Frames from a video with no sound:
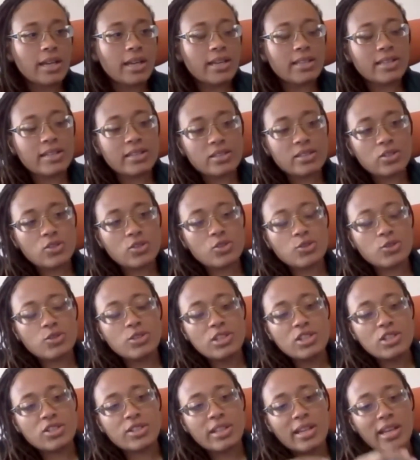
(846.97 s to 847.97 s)
And like I said,
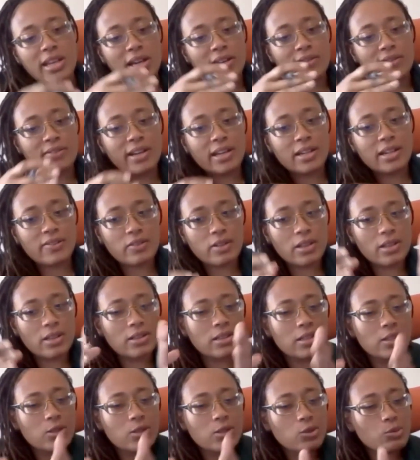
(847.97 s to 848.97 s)
traditionally I have kind of a
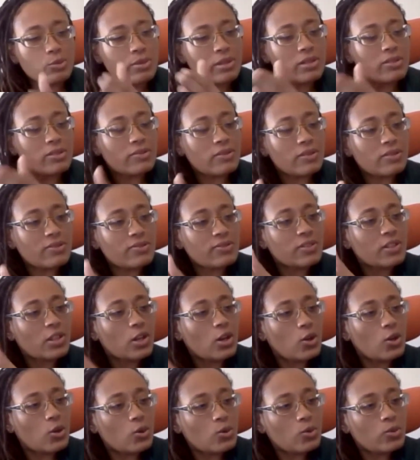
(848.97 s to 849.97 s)
little bit of a
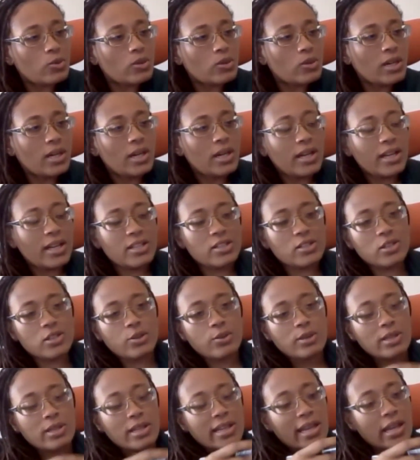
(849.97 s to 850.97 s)
flow. And
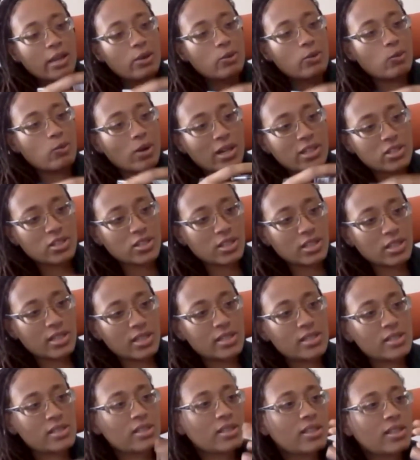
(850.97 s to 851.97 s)
so we're like, hey, watch
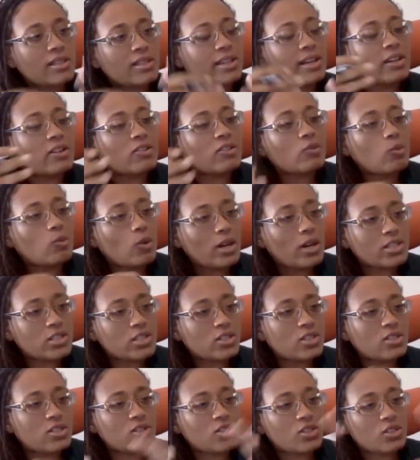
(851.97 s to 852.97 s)
this and then kind of
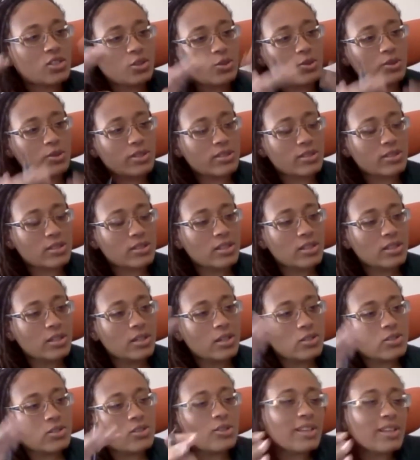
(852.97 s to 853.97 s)
watch this so you can,
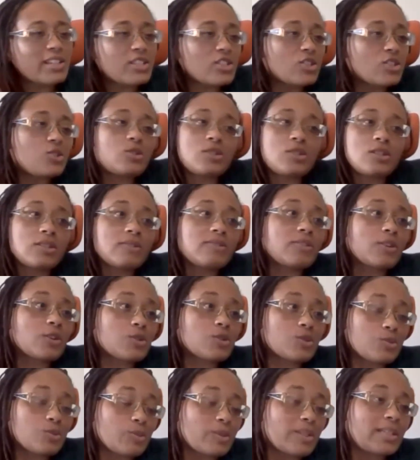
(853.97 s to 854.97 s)
so that's usually the
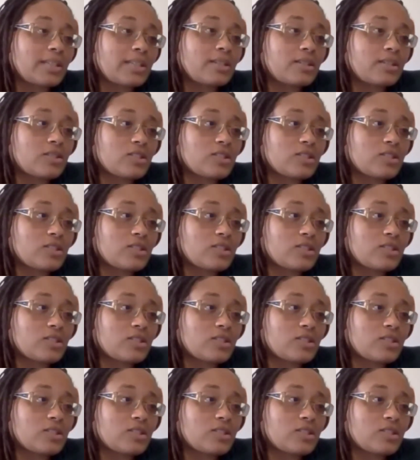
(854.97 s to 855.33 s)
first week.